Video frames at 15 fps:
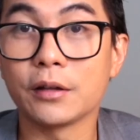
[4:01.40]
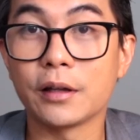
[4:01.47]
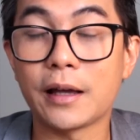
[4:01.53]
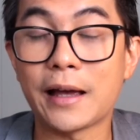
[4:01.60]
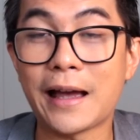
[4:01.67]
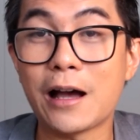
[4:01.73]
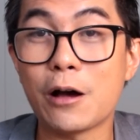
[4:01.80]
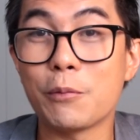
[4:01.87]

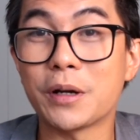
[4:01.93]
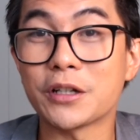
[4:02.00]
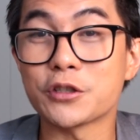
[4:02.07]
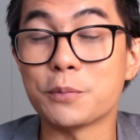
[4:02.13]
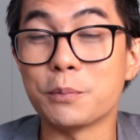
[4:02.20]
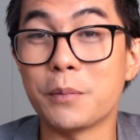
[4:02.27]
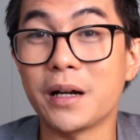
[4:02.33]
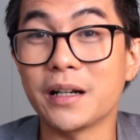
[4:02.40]
how
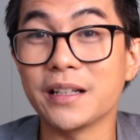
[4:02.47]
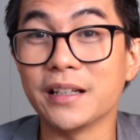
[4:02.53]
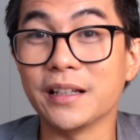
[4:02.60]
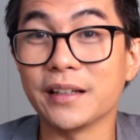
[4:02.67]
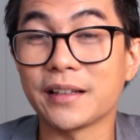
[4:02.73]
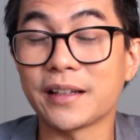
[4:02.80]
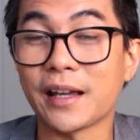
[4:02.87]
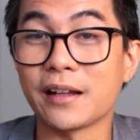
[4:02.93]
much
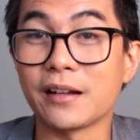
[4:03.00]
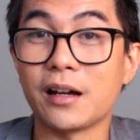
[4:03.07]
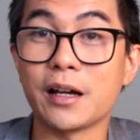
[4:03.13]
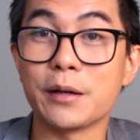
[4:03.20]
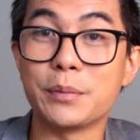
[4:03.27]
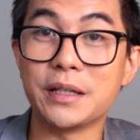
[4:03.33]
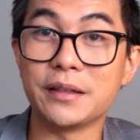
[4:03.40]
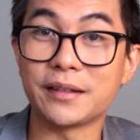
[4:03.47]
money can
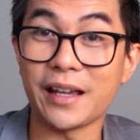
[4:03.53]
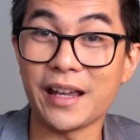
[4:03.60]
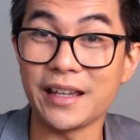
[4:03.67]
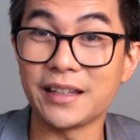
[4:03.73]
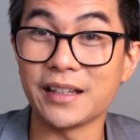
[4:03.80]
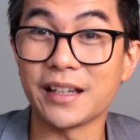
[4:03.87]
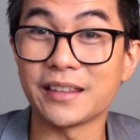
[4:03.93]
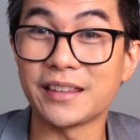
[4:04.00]
I be
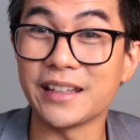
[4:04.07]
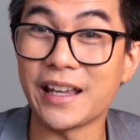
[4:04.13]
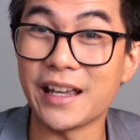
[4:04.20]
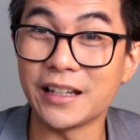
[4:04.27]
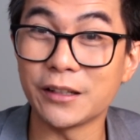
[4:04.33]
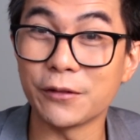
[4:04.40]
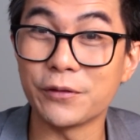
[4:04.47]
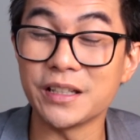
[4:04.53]
taking at the
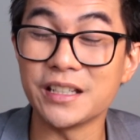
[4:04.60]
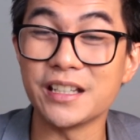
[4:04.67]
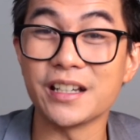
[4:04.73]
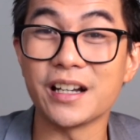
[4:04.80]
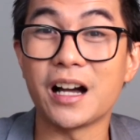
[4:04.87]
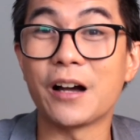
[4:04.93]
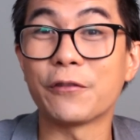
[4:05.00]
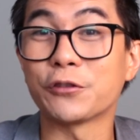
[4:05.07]
end of the
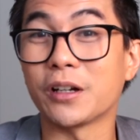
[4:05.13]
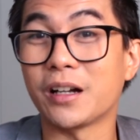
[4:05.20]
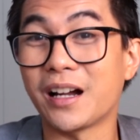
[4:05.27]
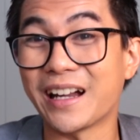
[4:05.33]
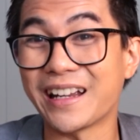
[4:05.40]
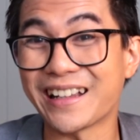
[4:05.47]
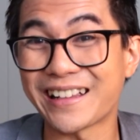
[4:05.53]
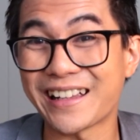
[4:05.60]
year after
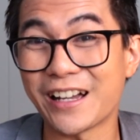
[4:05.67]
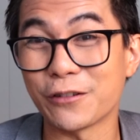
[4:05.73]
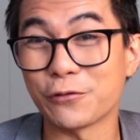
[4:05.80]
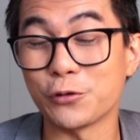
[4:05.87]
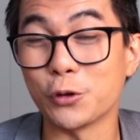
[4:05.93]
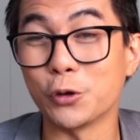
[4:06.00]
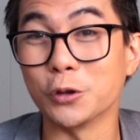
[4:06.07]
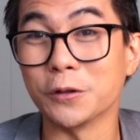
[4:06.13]
I account
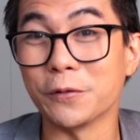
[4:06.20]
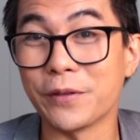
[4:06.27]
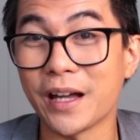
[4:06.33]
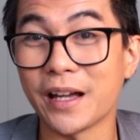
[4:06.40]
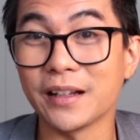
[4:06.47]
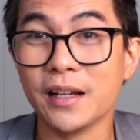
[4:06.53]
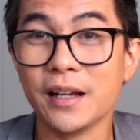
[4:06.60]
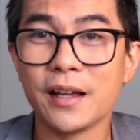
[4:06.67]
for all of
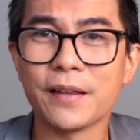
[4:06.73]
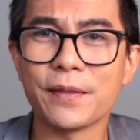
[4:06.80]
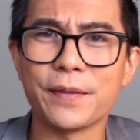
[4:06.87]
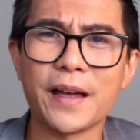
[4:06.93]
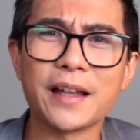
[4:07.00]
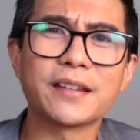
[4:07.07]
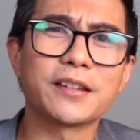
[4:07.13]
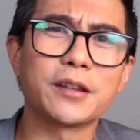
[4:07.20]
that?
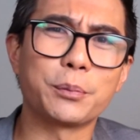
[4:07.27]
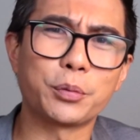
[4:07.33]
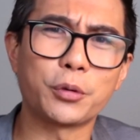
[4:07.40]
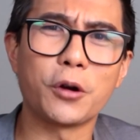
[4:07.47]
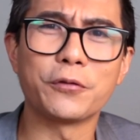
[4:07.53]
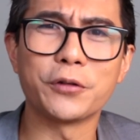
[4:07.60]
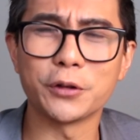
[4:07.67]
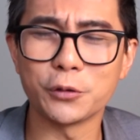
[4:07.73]
That's the
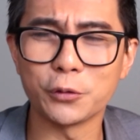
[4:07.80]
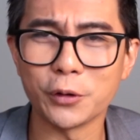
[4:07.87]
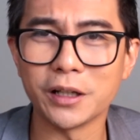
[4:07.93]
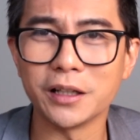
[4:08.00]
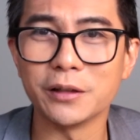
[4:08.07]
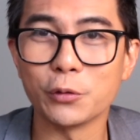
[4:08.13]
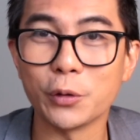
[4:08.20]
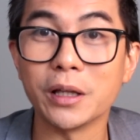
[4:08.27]
profit
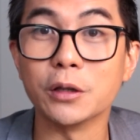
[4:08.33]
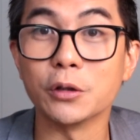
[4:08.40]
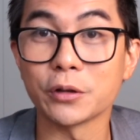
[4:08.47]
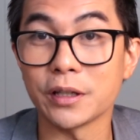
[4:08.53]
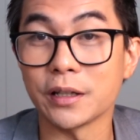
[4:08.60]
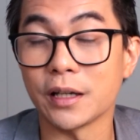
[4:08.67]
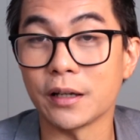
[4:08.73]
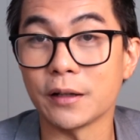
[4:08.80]
we're, we're
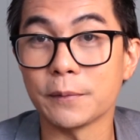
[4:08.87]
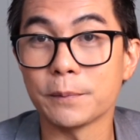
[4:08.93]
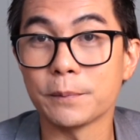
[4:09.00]
looking at.